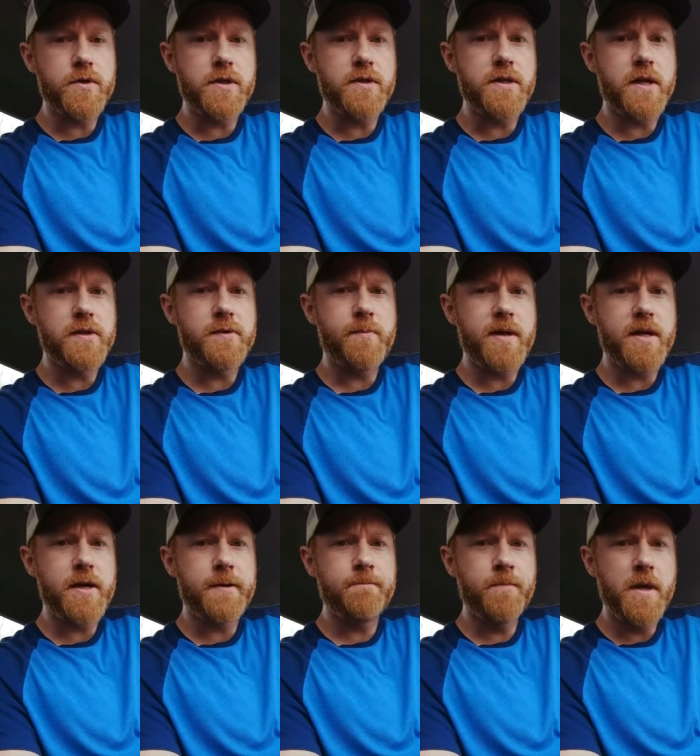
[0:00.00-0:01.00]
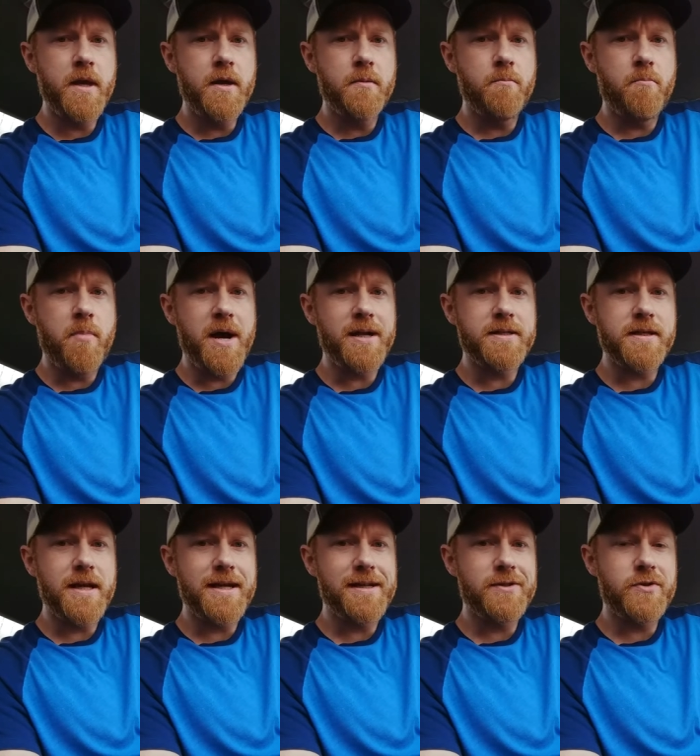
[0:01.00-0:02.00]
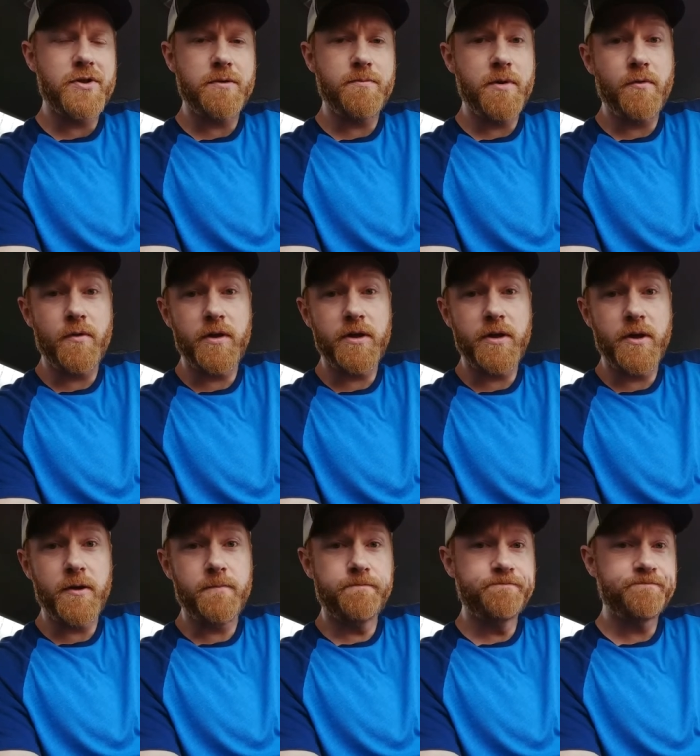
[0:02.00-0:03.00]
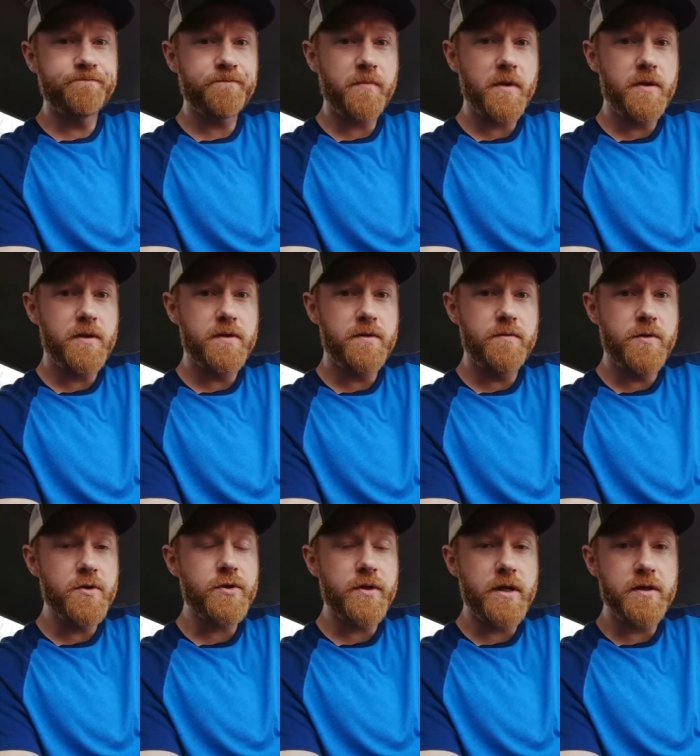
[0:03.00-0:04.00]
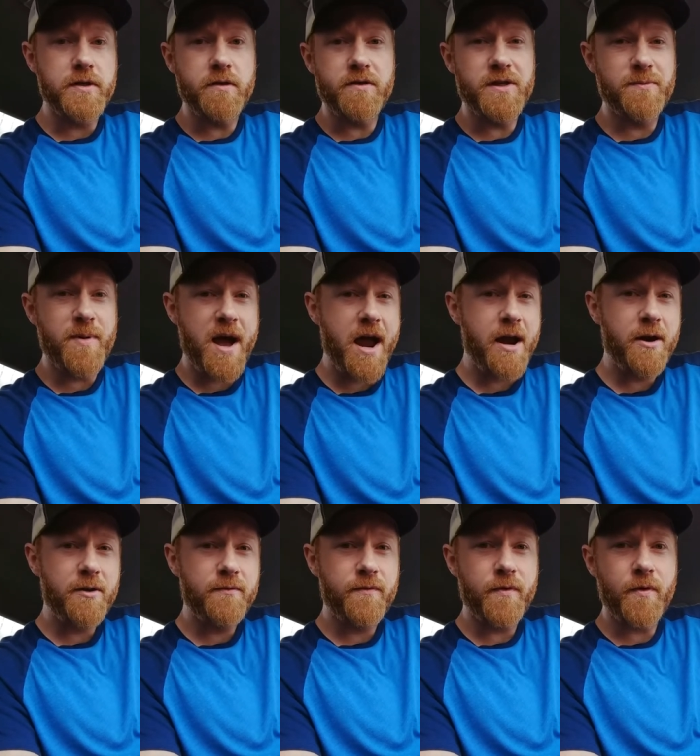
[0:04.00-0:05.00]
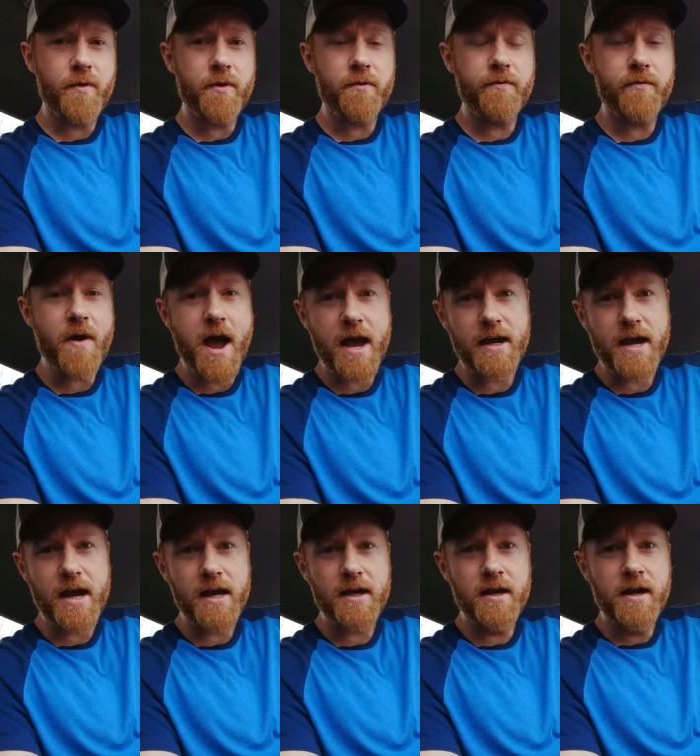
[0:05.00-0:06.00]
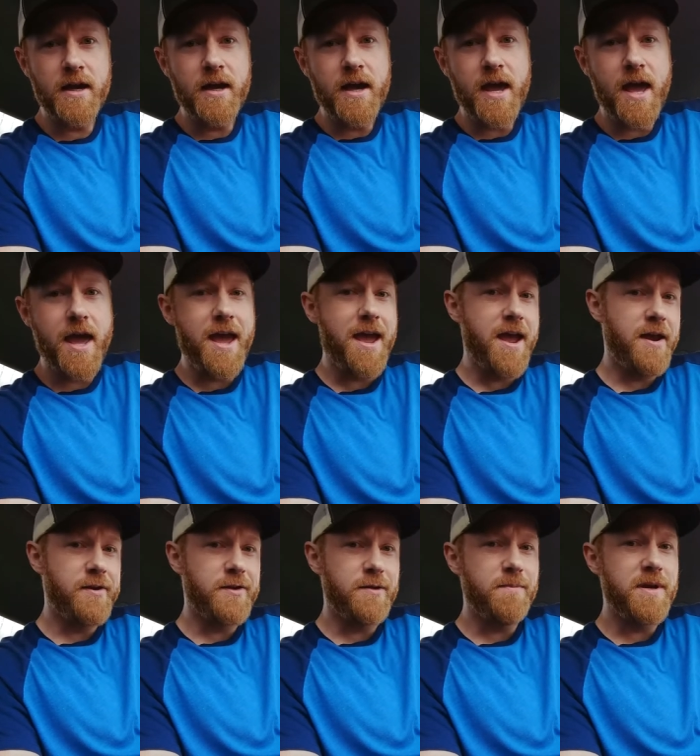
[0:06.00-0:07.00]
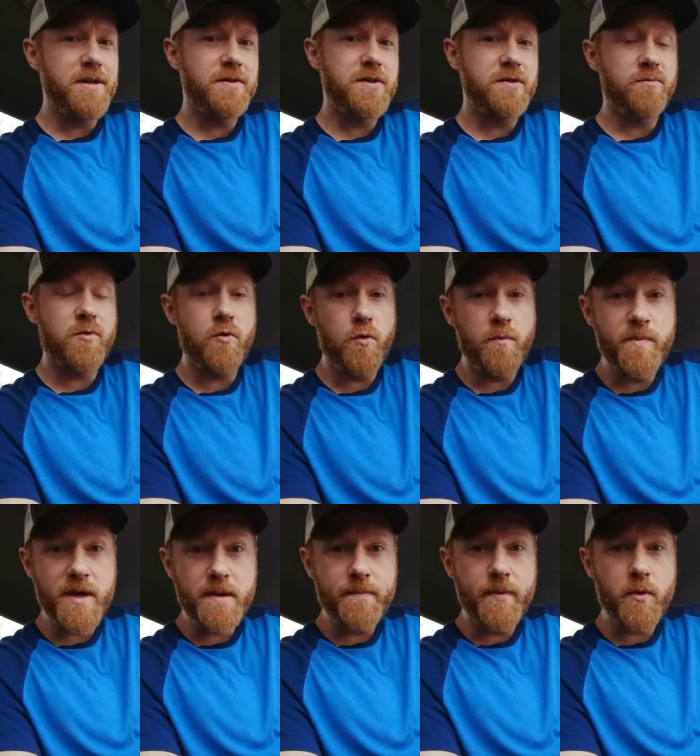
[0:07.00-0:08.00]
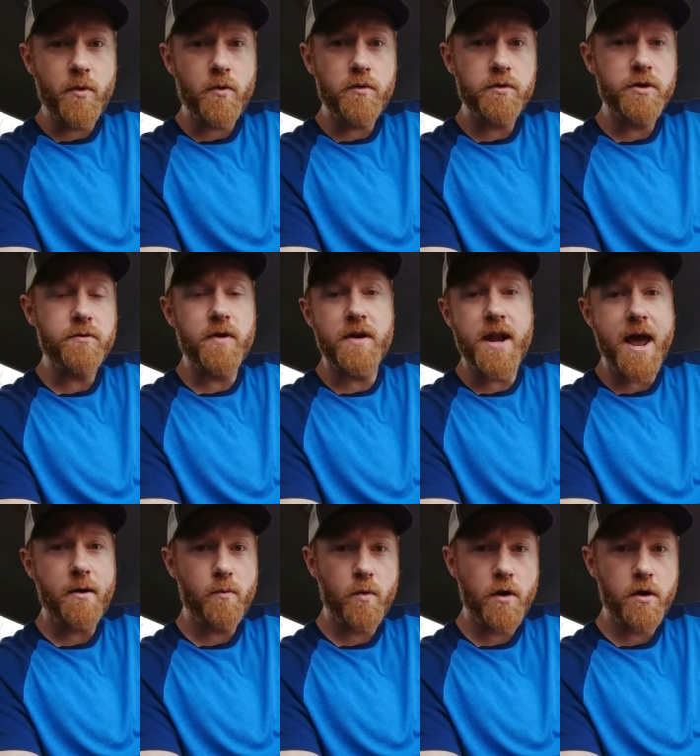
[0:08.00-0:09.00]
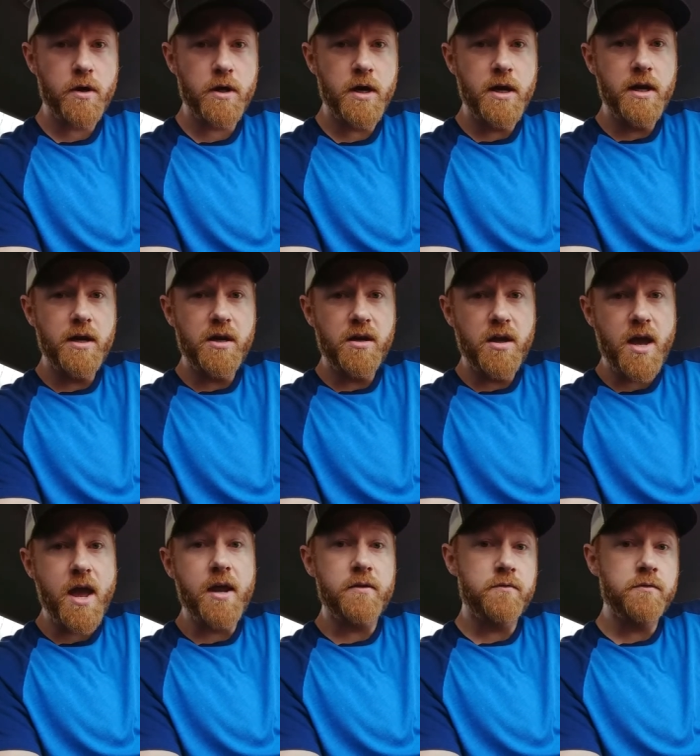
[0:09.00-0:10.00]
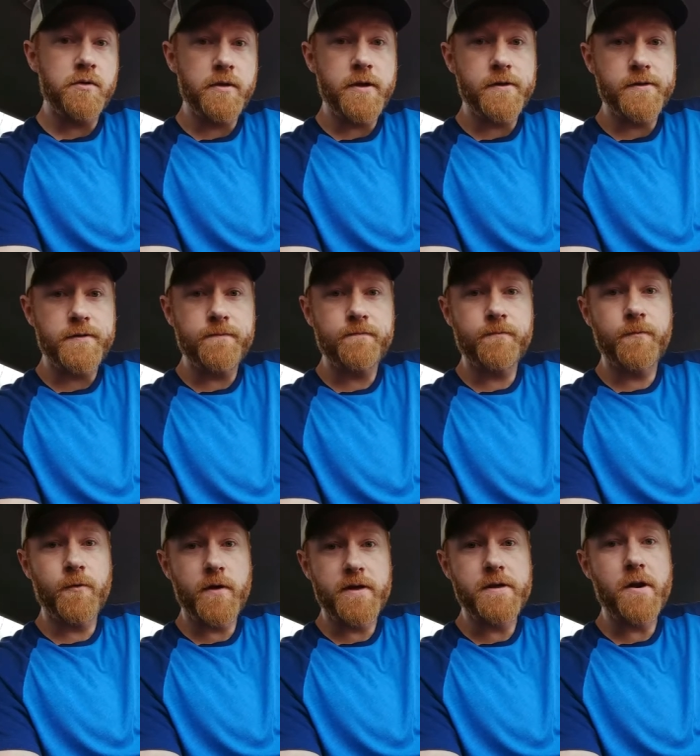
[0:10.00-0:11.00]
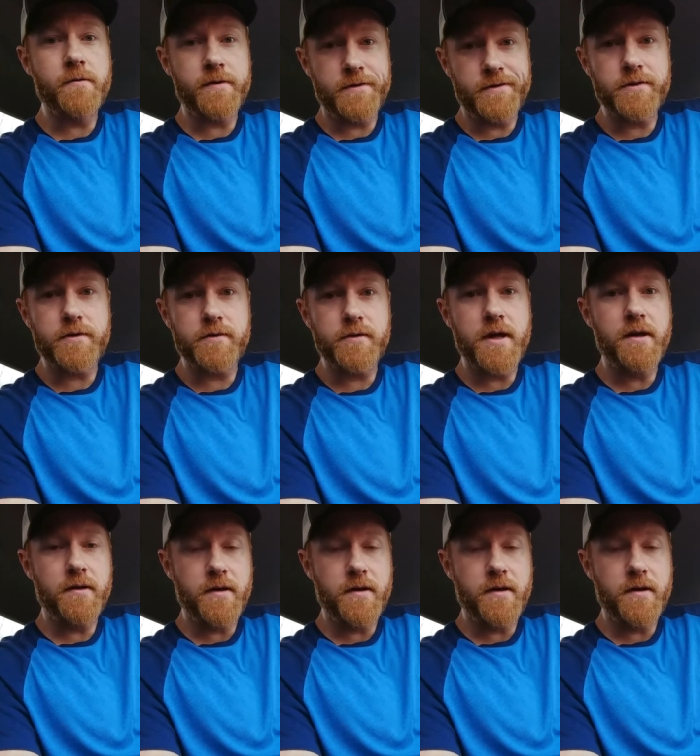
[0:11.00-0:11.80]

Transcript: she's done speaking, but uh, it should be really good. It usually gets you inspired for your Friday, and you meet some cool people, you can network, and there's free donuts and